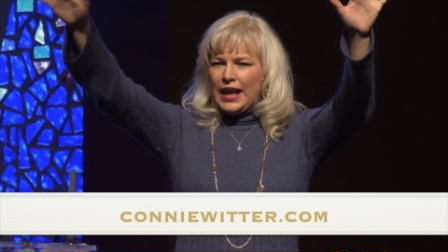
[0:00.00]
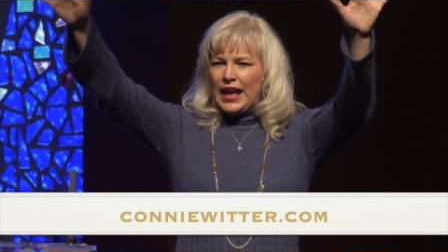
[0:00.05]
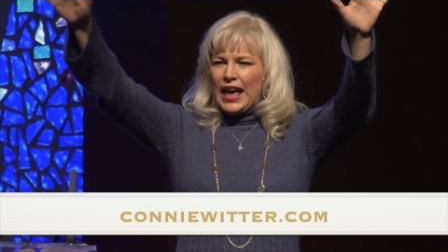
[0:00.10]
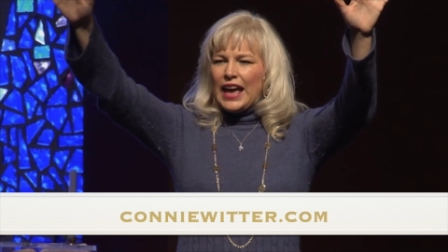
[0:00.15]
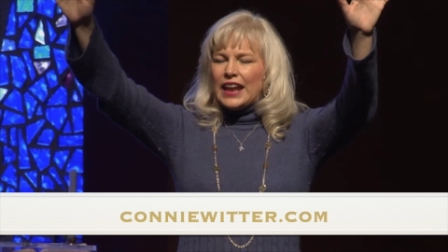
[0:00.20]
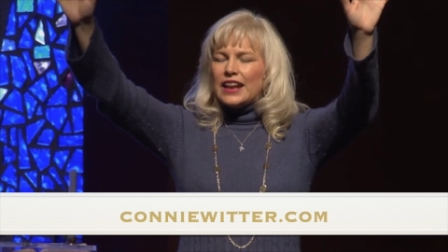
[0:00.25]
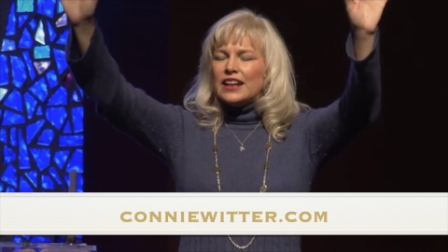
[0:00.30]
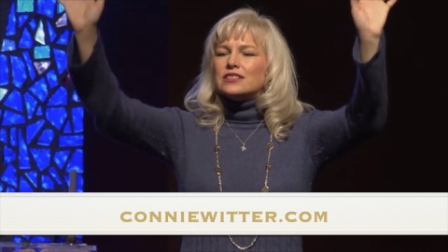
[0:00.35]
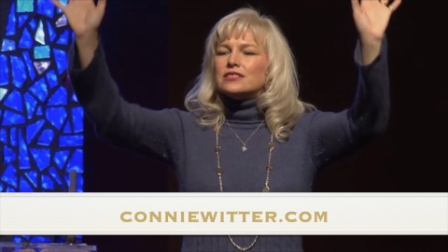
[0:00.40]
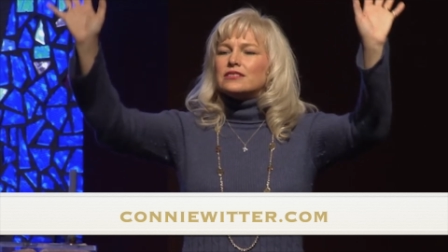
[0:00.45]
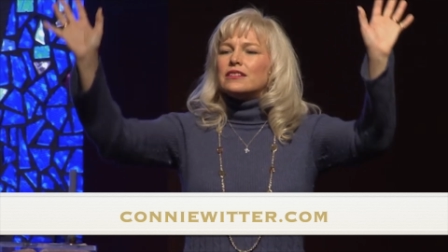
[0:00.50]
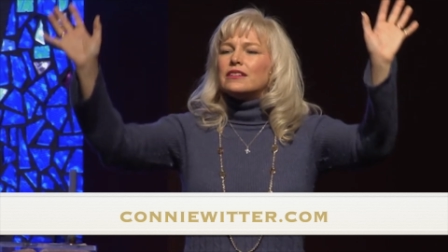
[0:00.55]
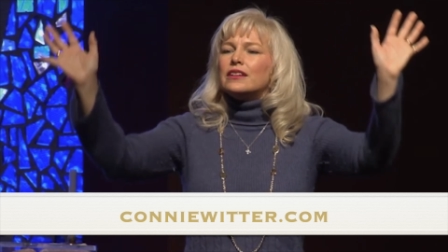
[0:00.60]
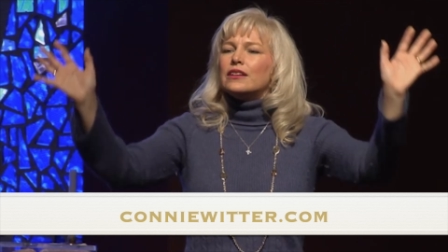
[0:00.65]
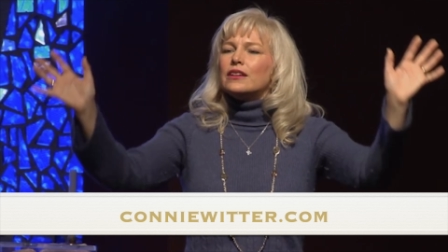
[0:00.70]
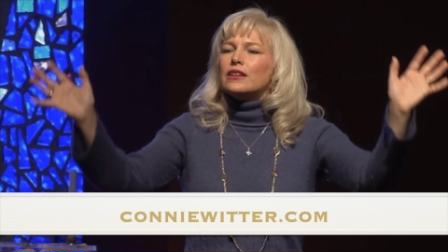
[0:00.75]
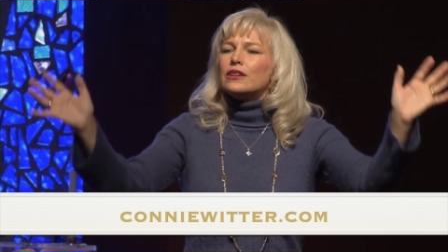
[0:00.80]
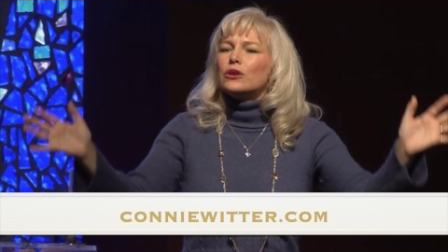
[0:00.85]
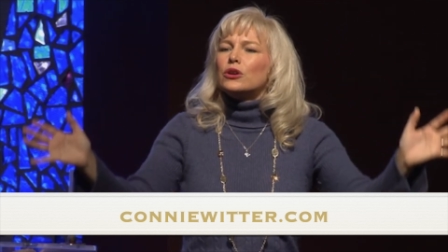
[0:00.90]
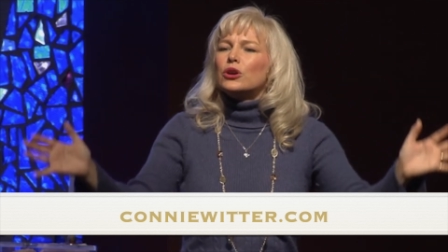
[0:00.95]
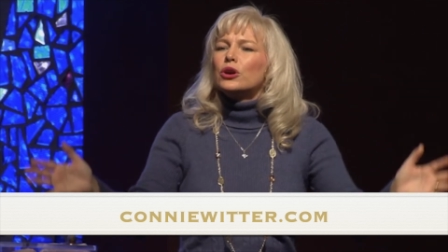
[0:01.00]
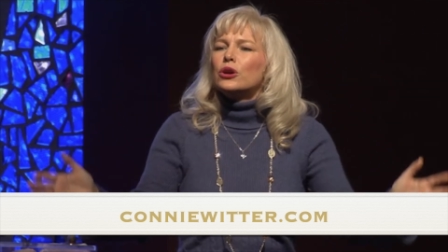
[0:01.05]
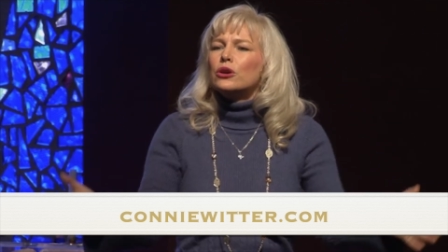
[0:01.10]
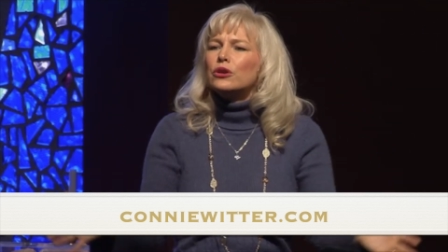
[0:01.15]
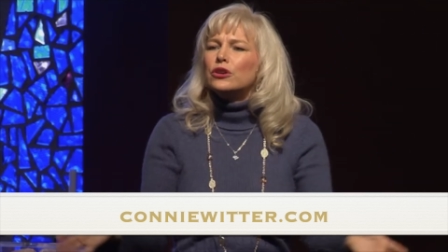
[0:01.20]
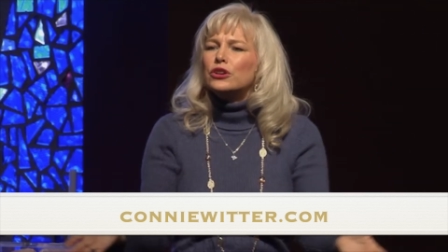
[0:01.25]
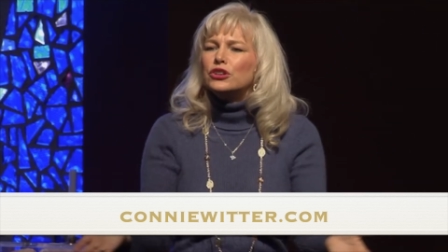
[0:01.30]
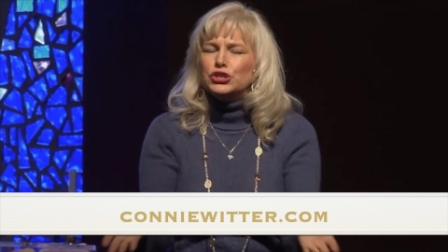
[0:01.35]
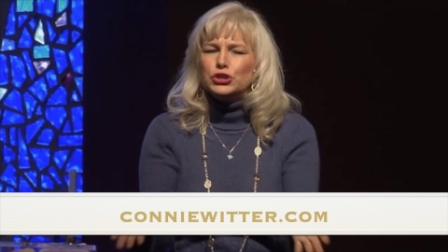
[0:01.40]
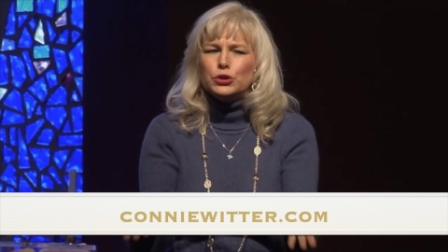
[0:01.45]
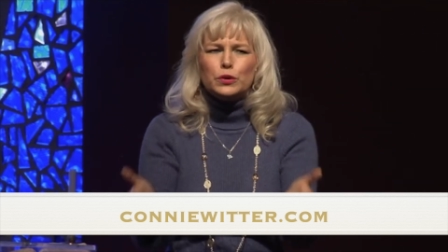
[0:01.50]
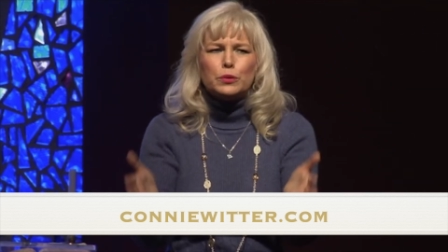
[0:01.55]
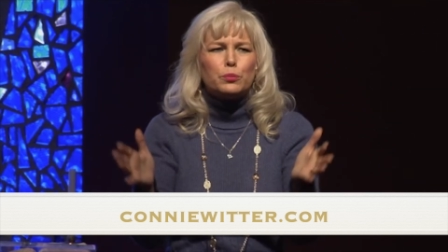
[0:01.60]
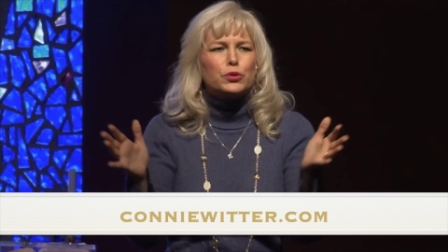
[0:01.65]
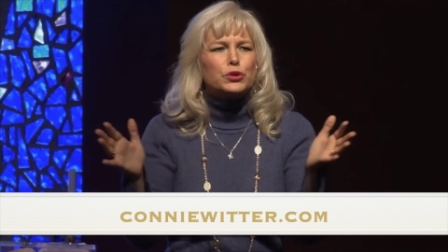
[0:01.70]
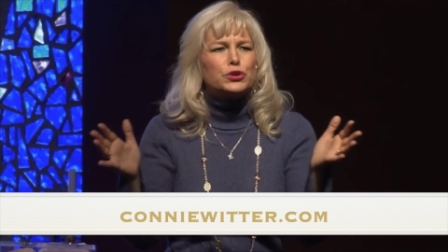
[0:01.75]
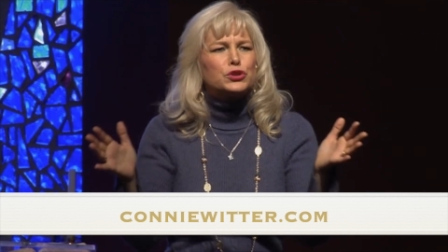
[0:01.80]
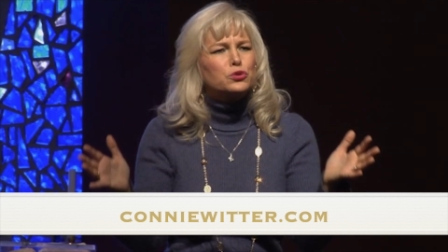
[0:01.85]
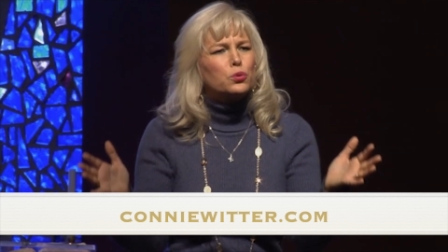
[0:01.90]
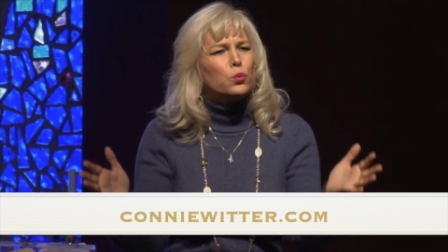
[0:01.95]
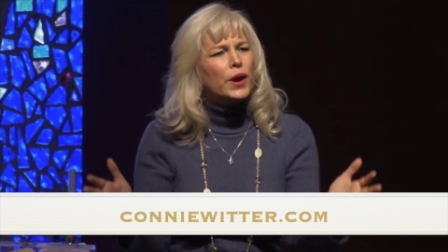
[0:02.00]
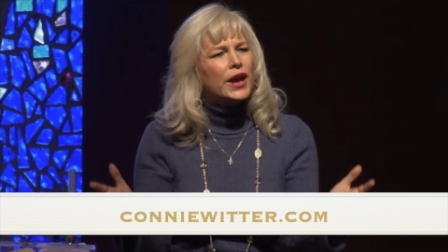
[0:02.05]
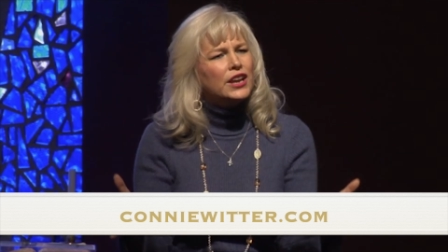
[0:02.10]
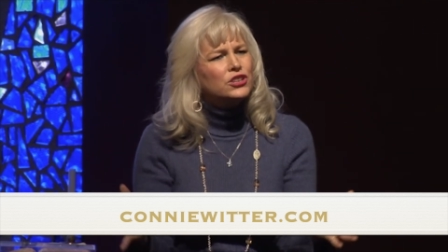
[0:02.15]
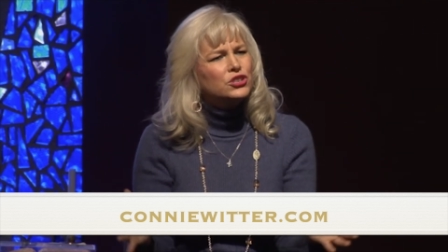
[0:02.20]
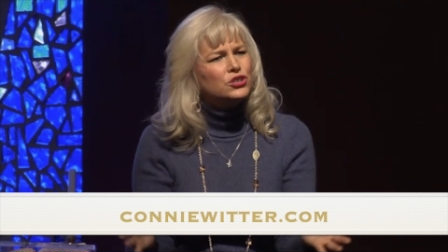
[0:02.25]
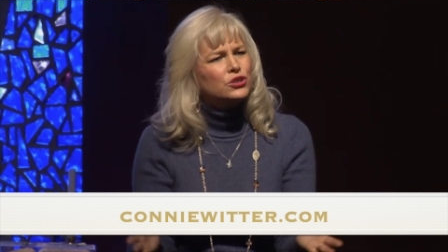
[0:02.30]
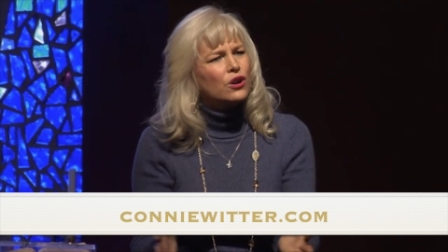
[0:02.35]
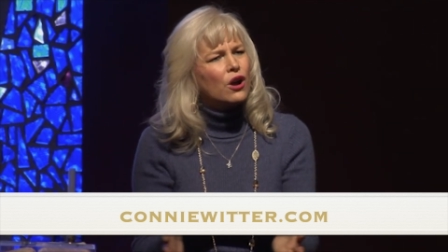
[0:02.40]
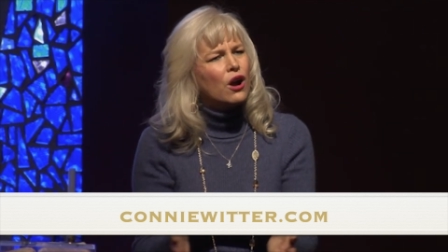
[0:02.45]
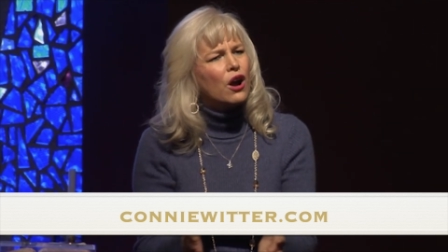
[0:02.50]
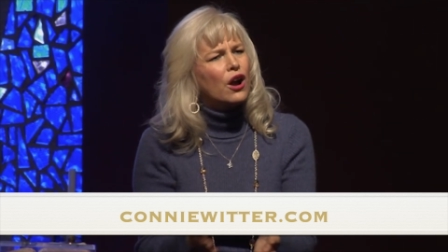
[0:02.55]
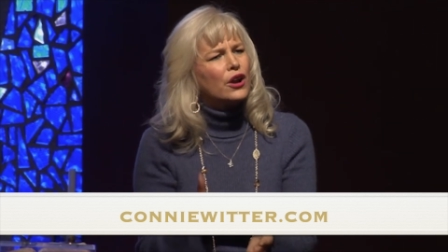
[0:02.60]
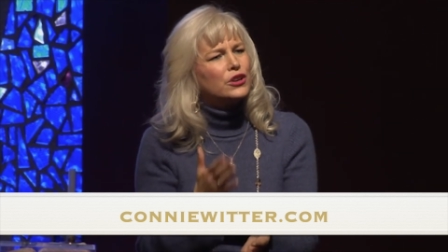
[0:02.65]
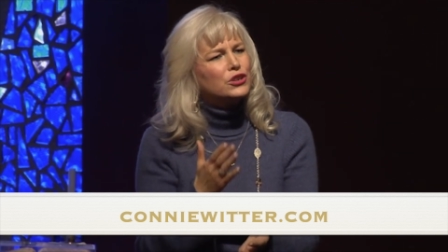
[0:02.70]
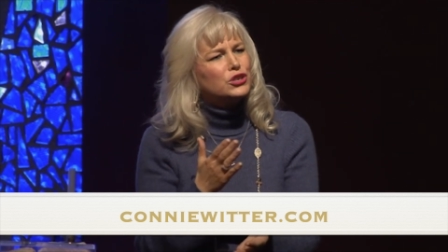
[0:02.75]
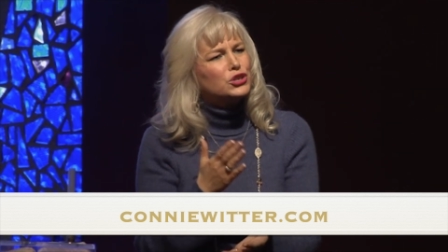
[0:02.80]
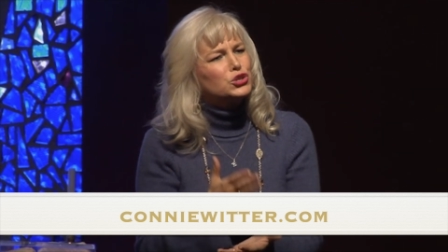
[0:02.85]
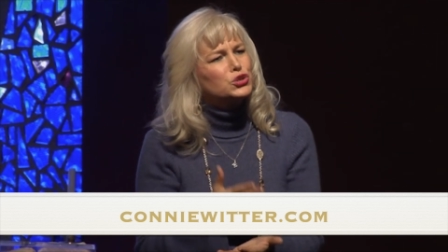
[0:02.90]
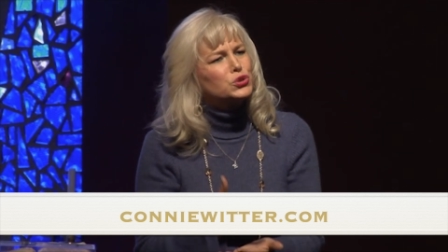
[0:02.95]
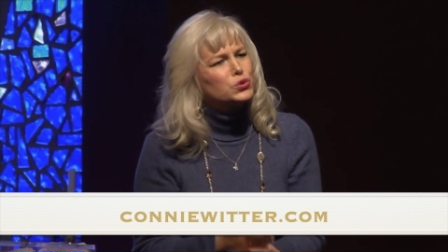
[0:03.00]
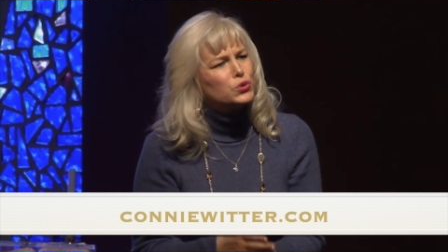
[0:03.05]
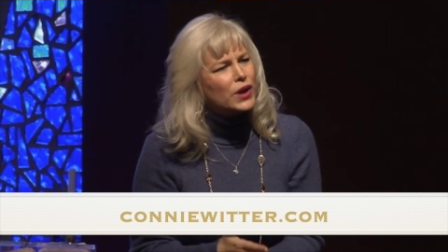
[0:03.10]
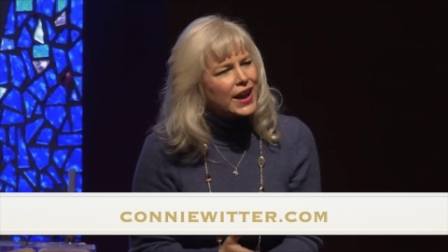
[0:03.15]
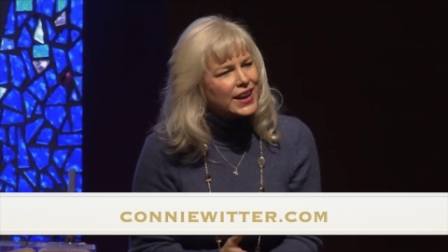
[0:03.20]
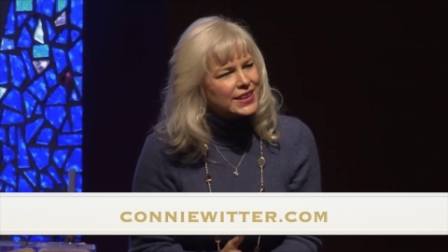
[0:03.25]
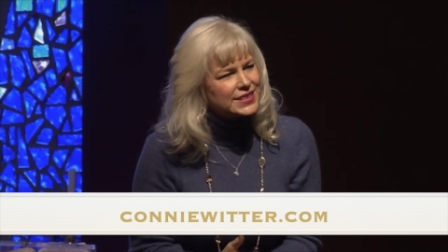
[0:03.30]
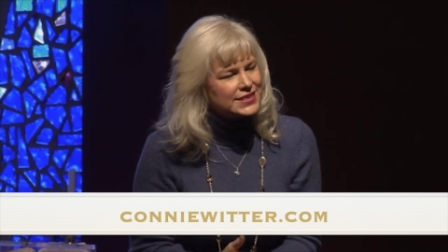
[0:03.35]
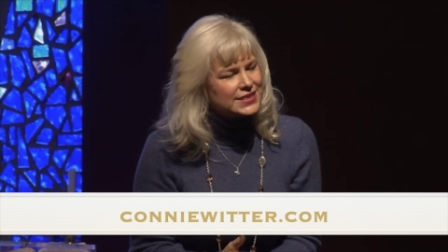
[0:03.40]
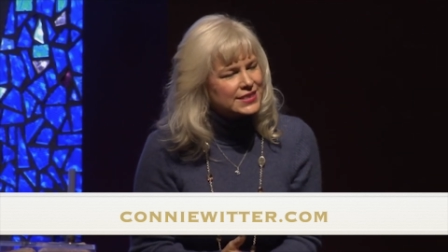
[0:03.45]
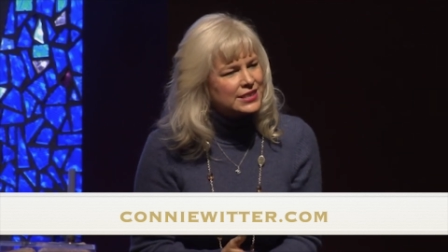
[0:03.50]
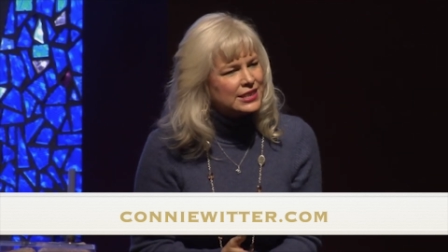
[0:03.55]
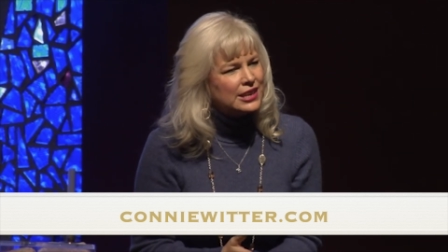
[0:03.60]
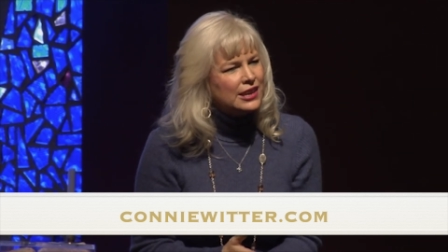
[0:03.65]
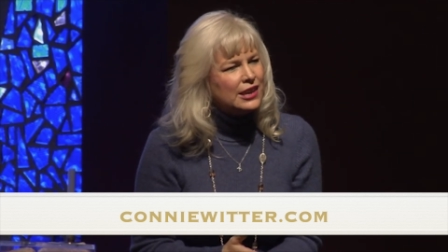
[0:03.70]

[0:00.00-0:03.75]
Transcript: and it's going to encourage you and persuade your heart to trust